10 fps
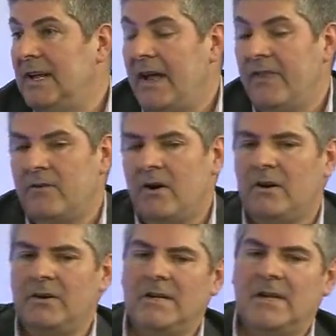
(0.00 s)
And there
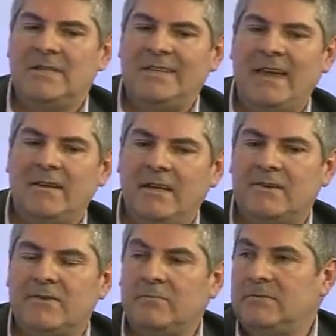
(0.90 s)
are
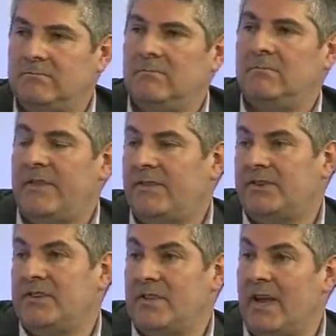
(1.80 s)
techniques from
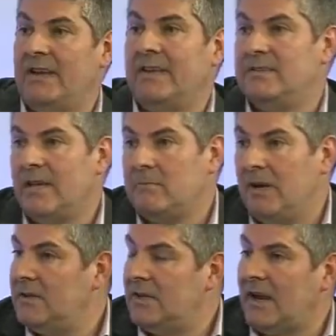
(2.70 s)
methodologies like Lean
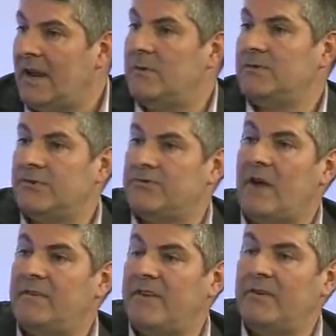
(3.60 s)
Sigma that allow us to
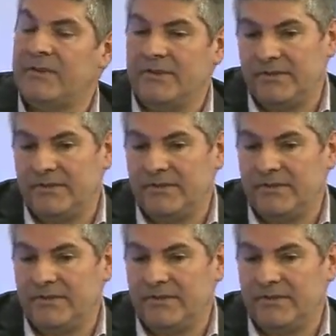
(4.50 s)
drive a focus.